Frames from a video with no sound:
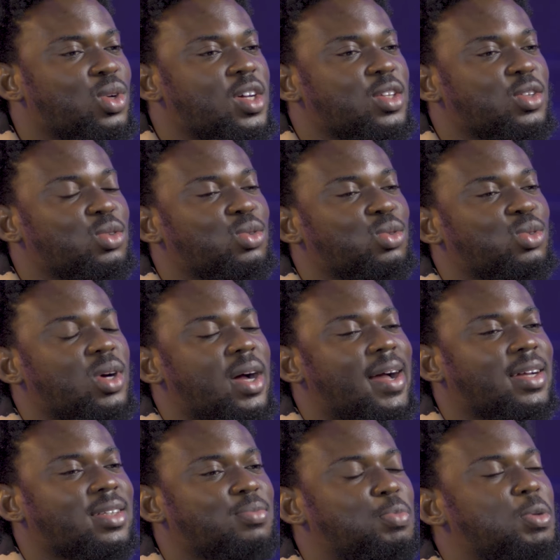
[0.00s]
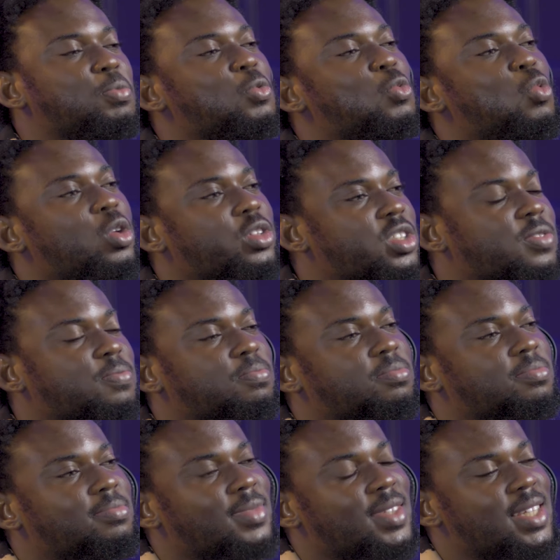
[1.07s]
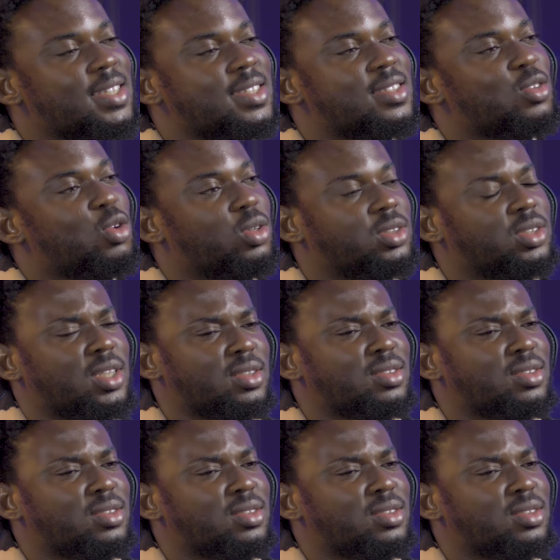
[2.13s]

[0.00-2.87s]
you know, and people watch his content,